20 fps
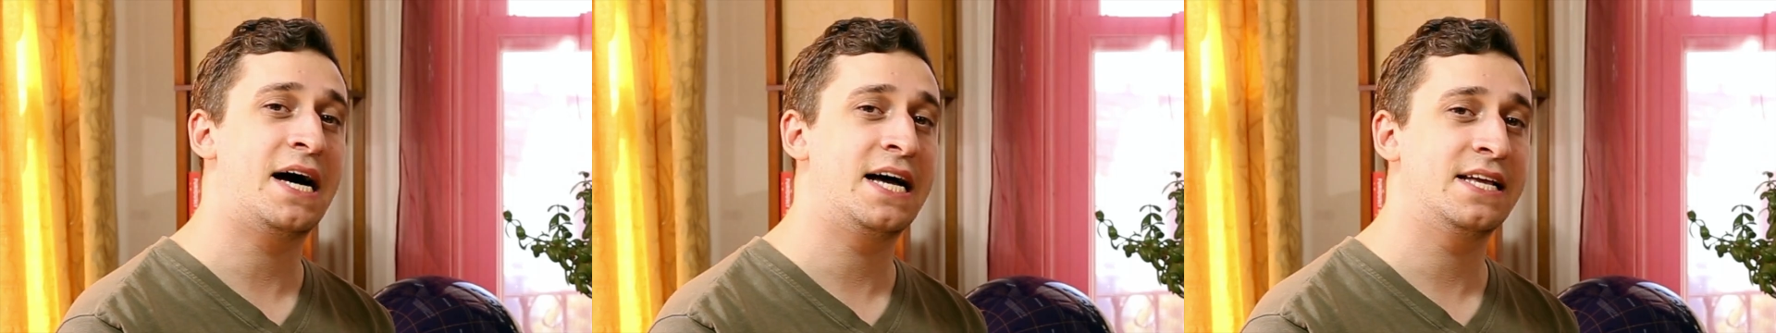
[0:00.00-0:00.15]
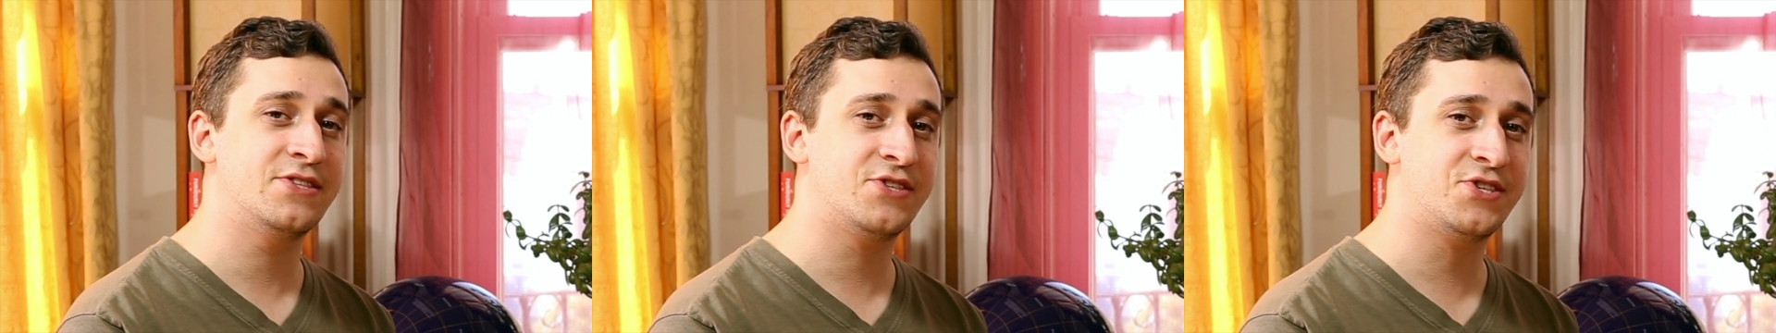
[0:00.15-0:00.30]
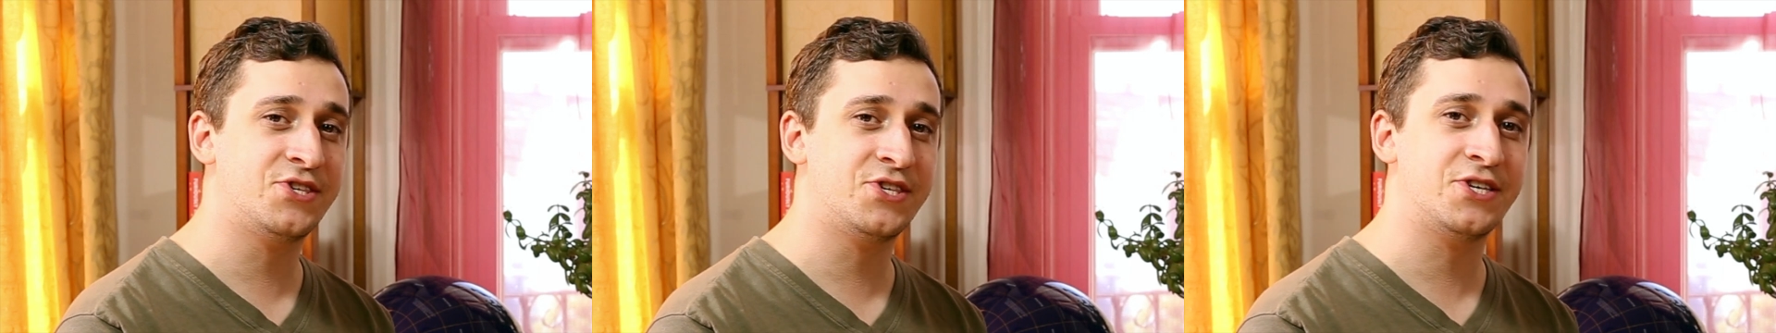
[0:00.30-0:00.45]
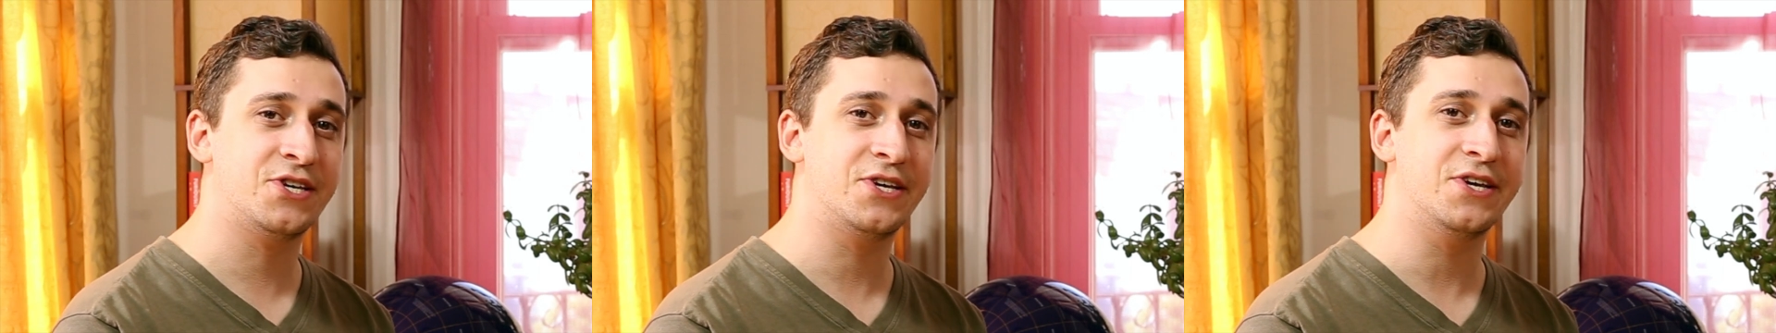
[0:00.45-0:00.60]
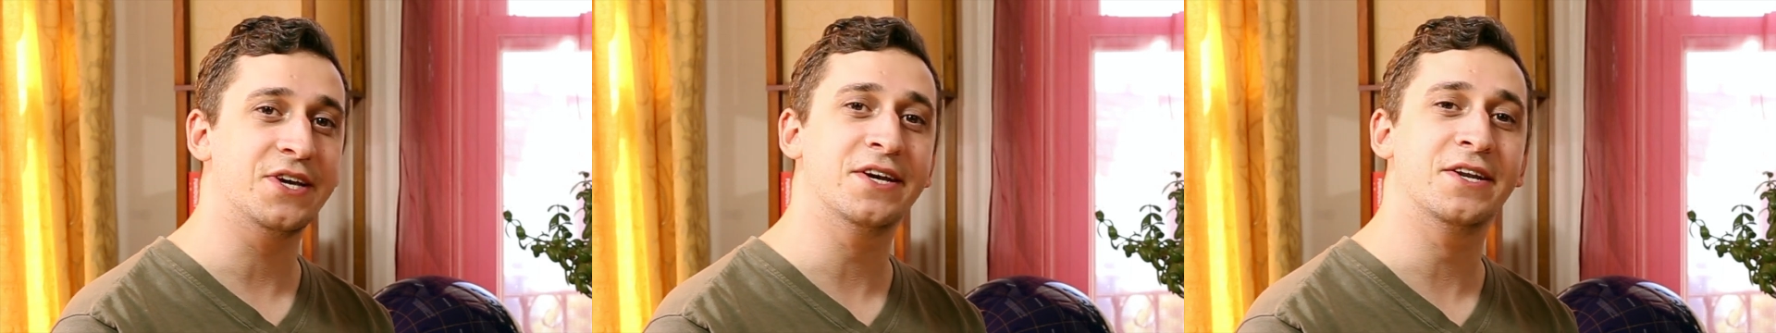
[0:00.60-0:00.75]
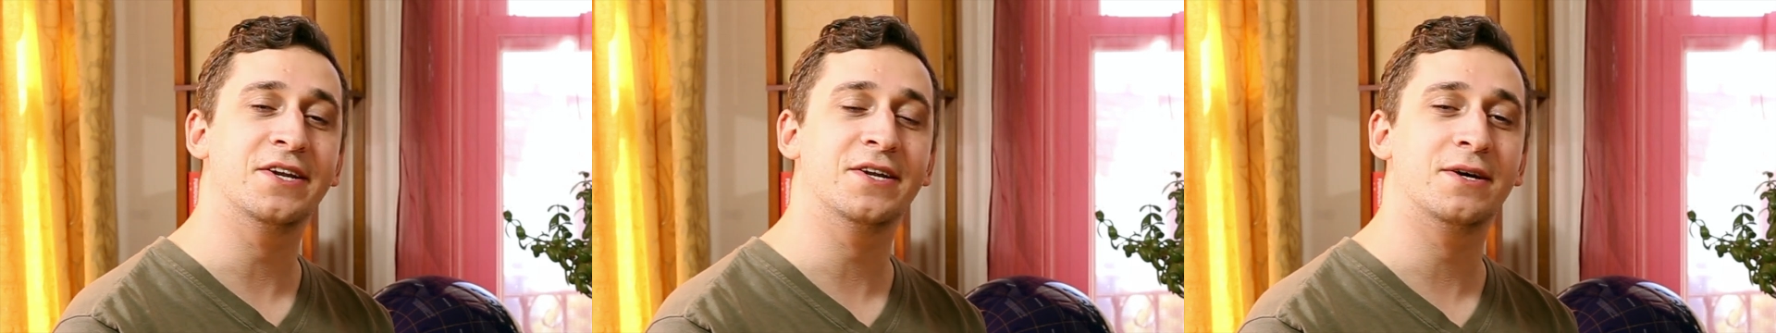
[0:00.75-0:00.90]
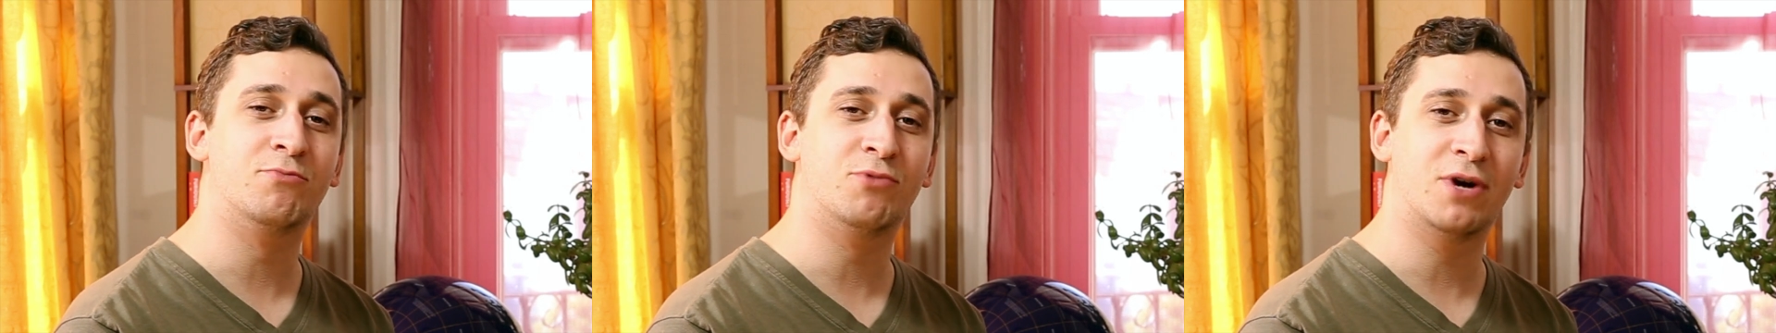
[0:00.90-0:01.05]
Baz
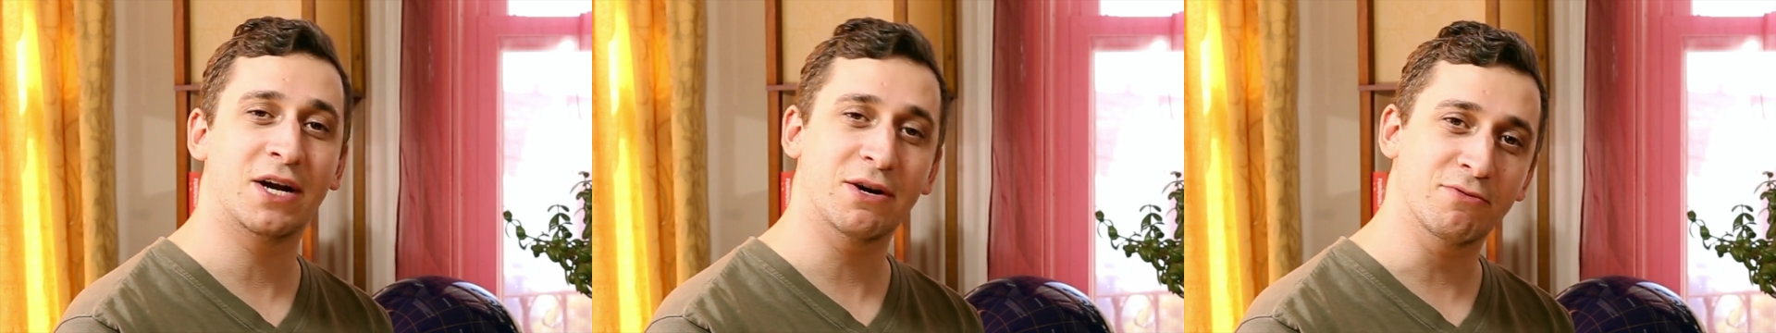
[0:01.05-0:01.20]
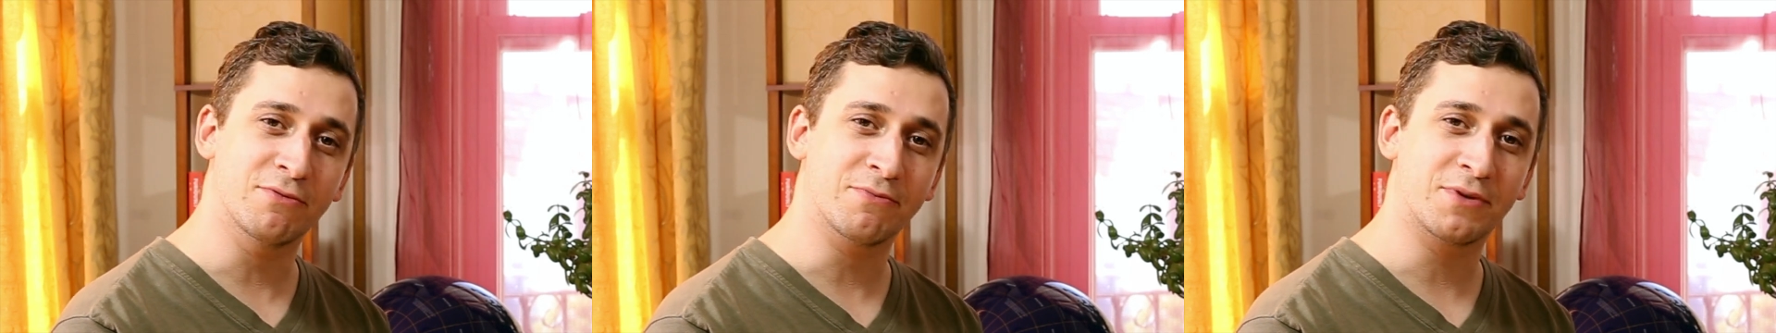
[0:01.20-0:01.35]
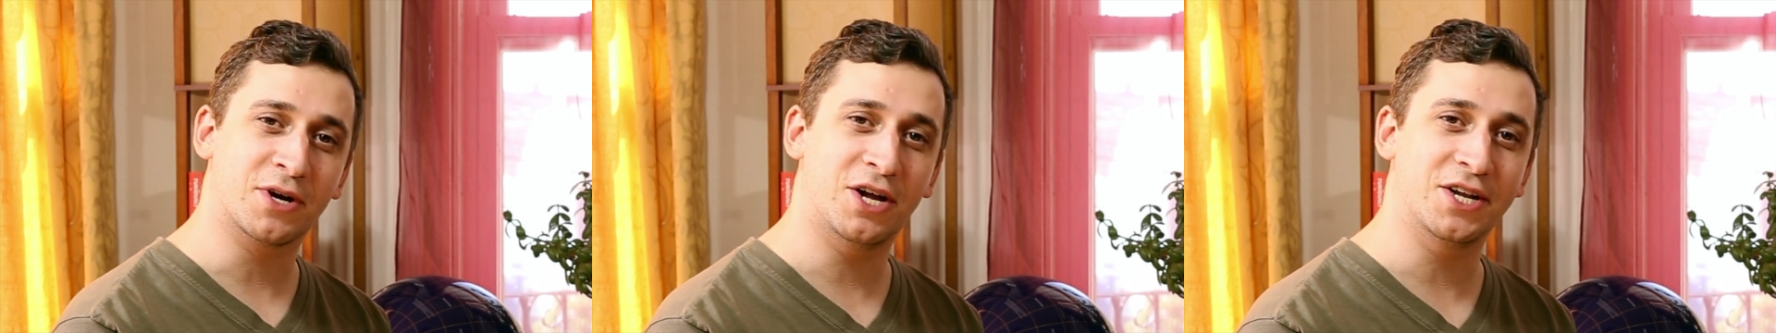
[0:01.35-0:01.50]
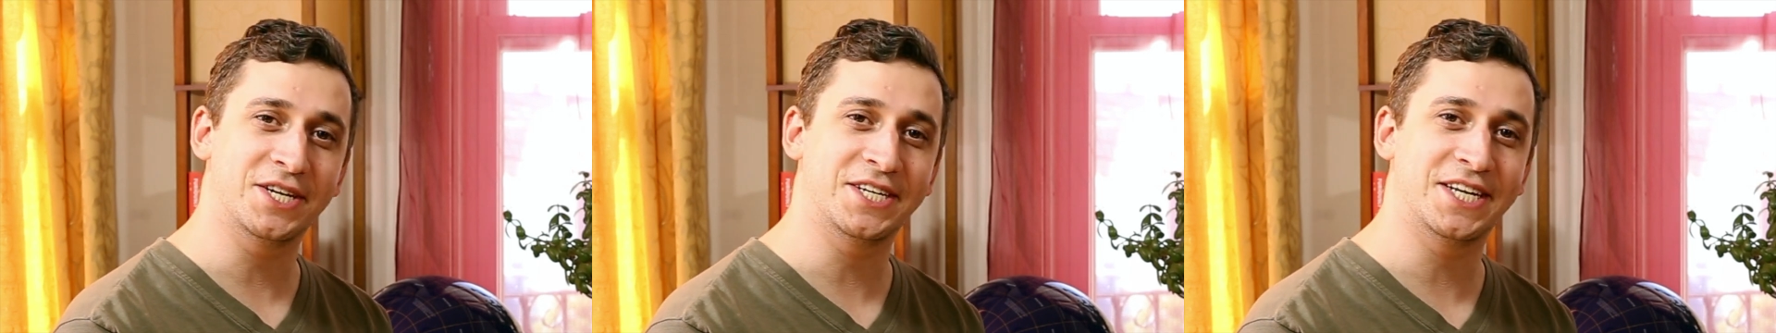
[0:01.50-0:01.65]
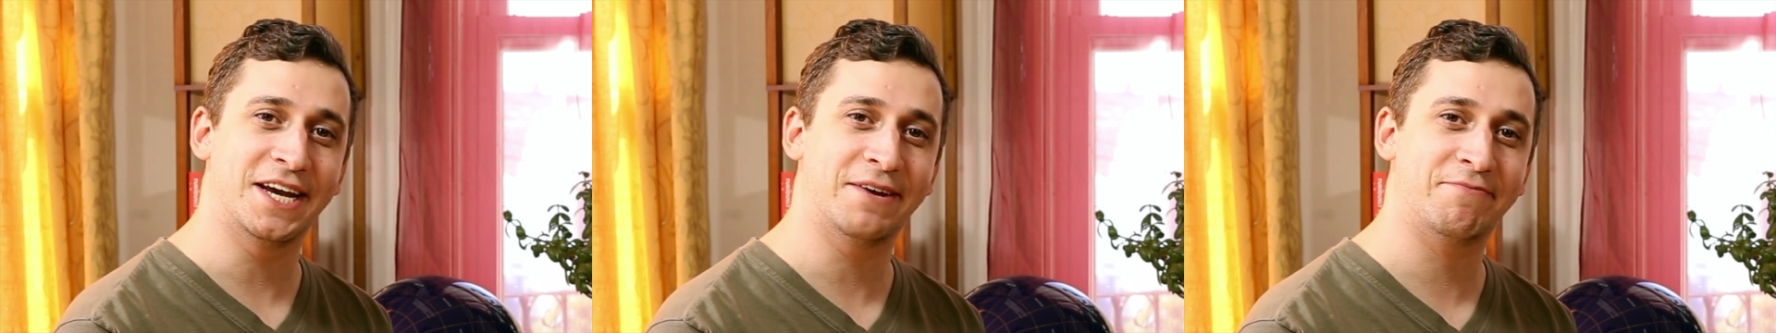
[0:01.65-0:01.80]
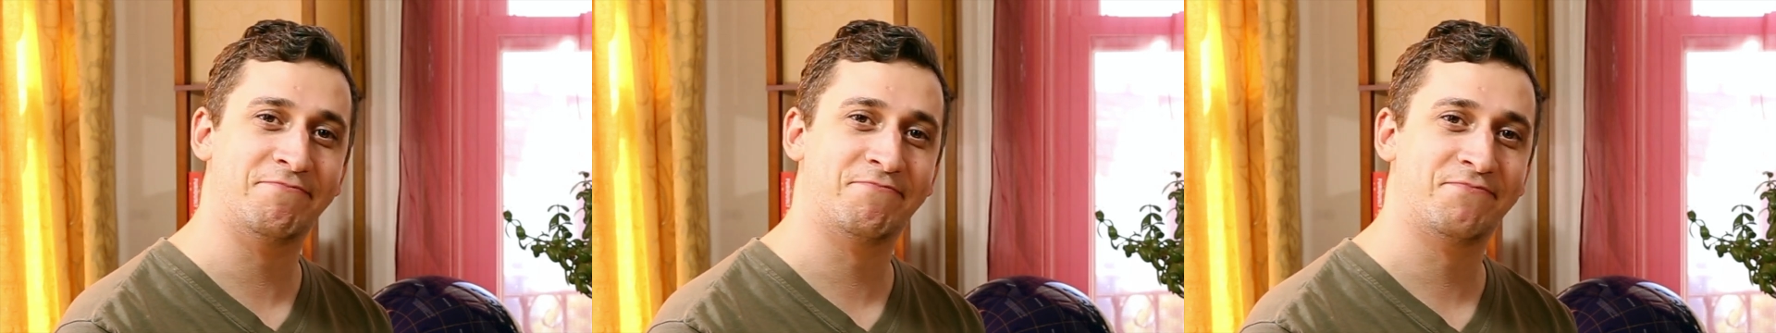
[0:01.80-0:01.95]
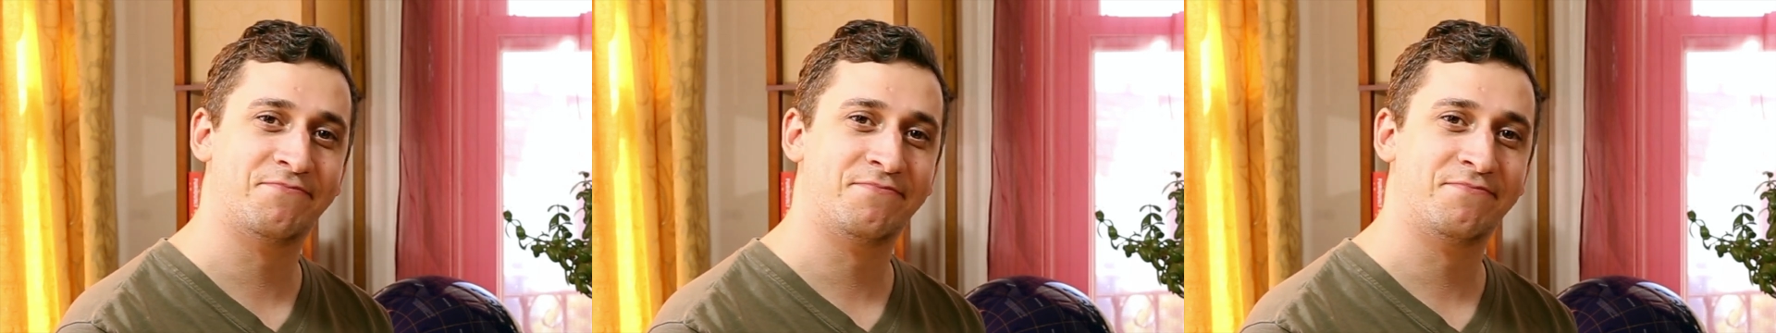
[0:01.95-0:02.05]
in a bright room called Day.